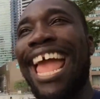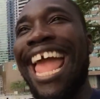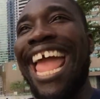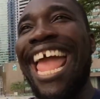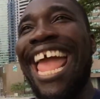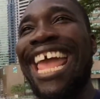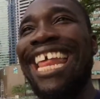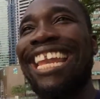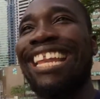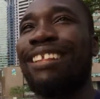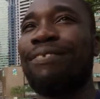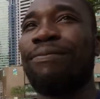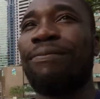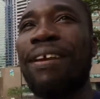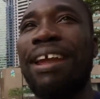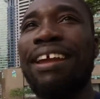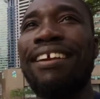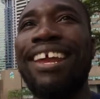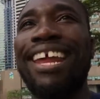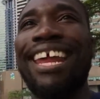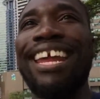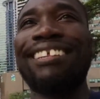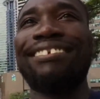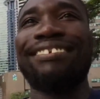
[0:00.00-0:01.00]
And it's
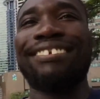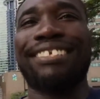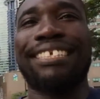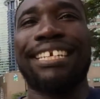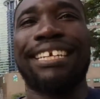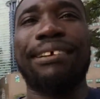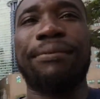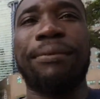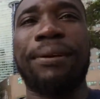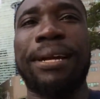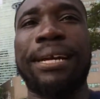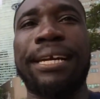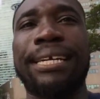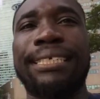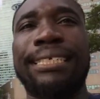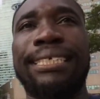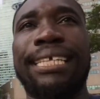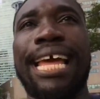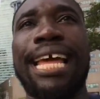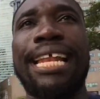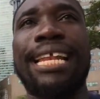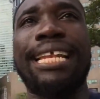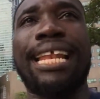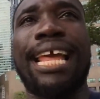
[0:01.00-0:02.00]
very interesting because
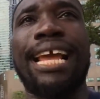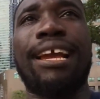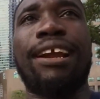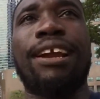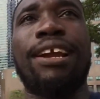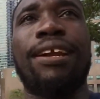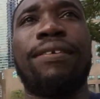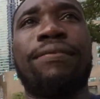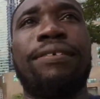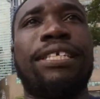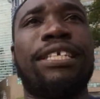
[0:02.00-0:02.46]
that curve,